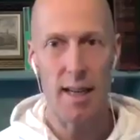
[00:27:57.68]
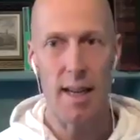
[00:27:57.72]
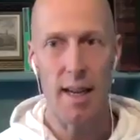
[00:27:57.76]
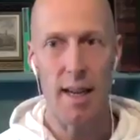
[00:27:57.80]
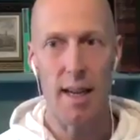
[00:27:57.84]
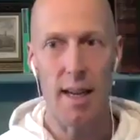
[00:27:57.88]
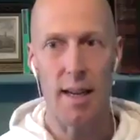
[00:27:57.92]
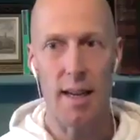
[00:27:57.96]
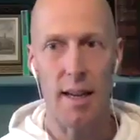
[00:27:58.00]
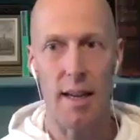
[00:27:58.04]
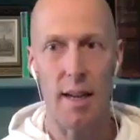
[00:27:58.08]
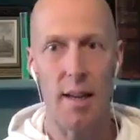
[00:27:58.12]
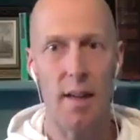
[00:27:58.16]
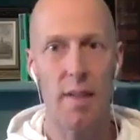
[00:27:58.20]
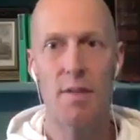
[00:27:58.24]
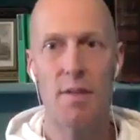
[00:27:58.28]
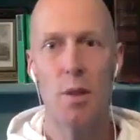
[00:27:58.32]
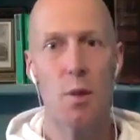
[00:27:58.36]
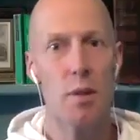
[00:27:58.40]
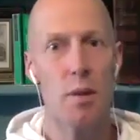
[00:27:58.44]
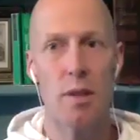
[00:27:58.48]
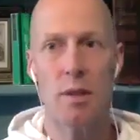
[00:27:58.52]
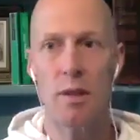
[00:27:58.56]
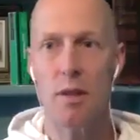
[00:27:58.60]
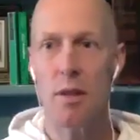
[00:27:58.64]
Yeah. And I've
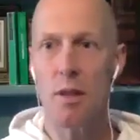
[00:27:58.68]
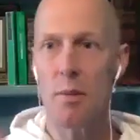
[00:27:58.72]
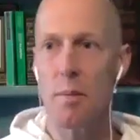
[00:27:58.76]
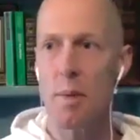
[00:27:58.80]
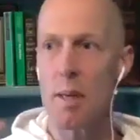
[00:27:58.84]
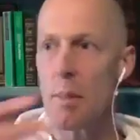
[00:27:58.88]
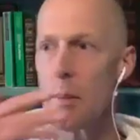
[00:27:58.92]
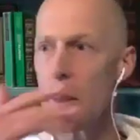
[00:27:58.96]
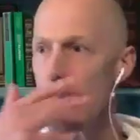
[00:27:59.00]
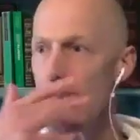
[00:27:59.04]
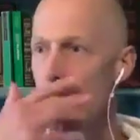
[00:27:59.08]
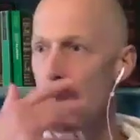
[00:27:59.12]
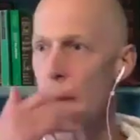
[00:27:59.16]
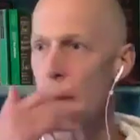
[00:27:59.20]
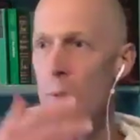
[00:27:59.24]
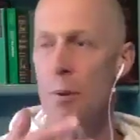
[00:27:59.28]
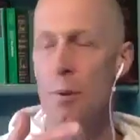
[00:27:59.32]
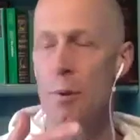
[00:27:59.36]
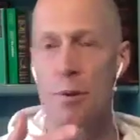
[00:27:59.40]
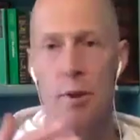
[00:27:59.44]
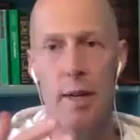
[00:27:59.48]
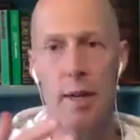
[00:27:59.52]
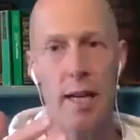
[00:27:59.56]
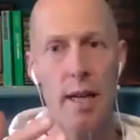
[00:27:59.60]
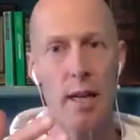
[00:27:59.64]
talked to so many people who
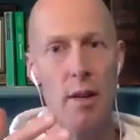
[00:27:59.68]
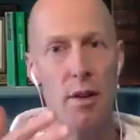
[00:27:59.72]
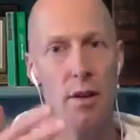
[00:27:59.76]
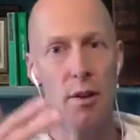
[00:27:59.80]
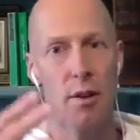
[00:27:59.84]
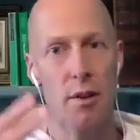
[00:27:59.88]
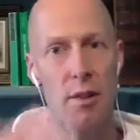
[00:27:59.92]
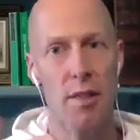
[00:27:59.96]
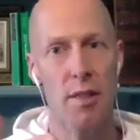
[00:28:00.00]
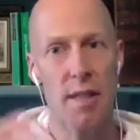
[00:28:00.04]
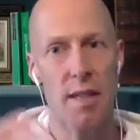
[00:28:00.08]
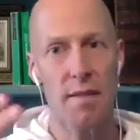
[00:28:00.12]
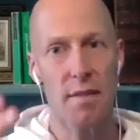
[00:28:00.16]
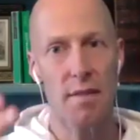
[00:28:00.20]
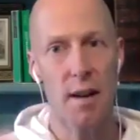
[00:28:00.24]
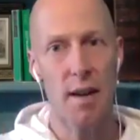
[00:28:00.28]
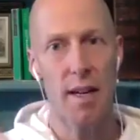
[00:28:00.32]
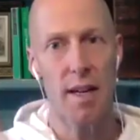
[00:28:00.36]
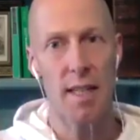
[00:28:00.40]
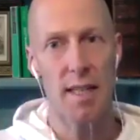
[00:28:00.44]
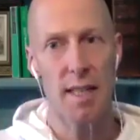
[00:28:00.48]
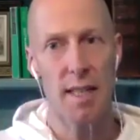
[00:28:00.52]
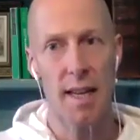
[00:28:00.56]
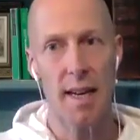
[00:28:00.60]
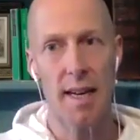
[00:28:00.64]
drink Thursday,
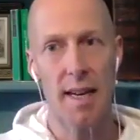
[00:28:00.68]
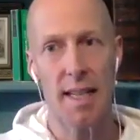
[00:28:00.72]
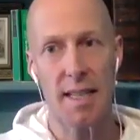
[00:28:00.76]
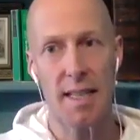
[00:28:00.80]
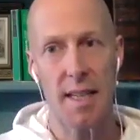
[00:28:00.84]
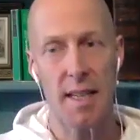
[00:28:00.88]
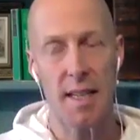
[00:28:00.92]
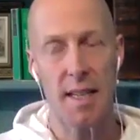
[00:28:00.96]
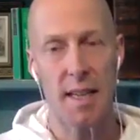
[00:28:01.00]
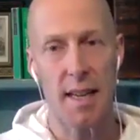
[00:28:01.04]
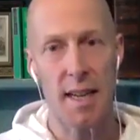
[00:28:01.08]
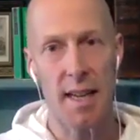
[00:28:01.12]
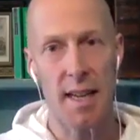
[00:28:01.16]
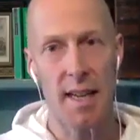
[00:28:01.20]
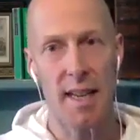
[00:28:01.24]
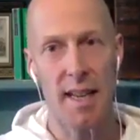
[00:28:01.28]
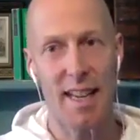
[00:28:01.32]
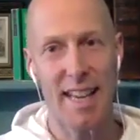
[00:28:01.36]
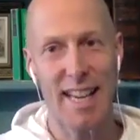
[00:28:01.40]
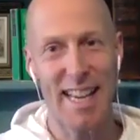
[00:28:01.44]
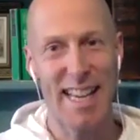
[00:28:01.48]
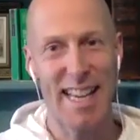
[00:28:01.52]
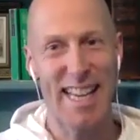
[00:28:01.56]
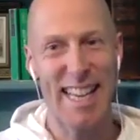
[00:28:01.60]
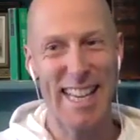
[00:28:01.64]
Friday, Saturday, Sunday,
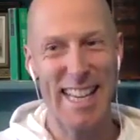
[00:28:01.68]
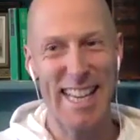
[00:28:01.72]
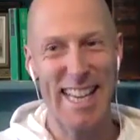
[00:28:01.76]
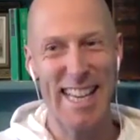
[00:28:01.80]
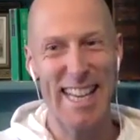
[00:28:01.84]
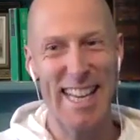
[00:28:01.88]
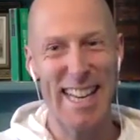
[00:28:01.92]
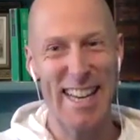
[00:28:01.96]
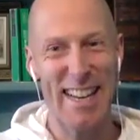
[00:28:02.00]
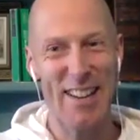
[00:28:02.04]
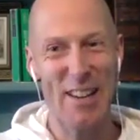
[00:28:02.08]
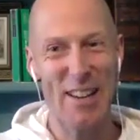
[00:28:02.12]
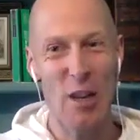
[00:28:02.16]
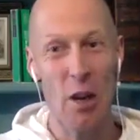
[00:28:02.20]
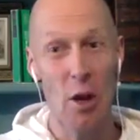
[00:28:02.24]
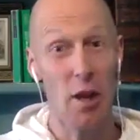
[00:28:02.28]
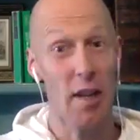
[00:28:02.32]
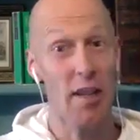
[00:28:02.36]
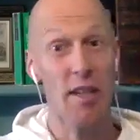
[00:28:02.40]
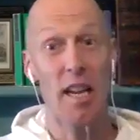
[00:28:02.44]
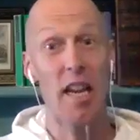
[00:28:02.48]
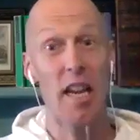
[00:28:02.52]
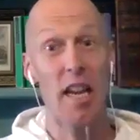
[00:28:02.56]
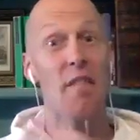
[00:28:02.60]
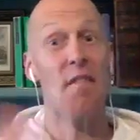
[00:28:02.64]

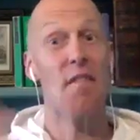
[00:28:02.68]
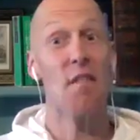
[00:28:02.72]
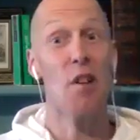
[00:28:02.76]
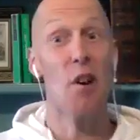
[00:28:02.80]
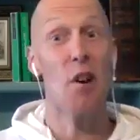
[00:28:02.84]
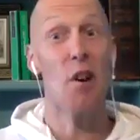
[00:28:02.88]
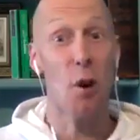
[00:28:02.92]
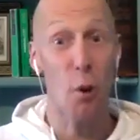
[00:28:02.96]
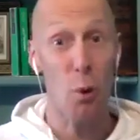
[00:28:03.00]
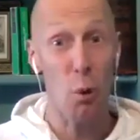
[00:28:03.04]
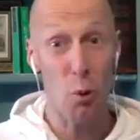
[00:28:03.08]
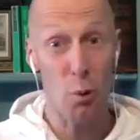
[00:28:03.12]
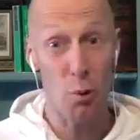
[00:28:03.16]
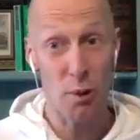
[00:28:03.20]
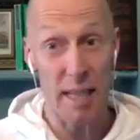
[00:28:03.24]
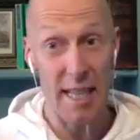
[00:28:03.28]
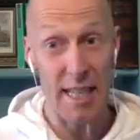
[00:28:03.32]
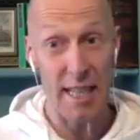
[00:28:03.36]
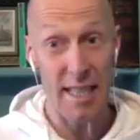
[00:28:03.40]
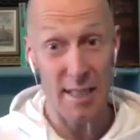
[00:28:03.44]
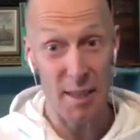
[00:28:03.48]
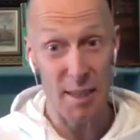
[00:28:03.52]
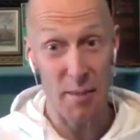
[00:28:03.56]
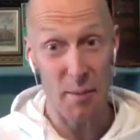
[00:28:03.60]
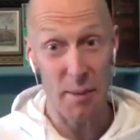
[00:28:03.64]
if not all
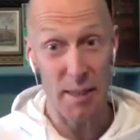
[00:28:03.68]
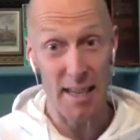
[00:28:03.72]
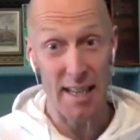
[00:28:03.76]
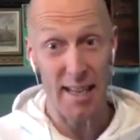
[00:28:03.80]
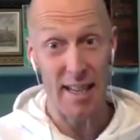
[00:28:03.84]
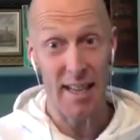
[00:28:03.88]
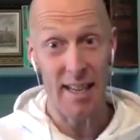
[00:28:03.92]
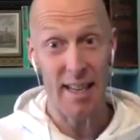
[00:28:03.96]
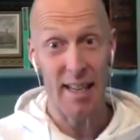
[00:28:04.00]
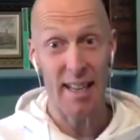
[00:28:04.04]
days of the week.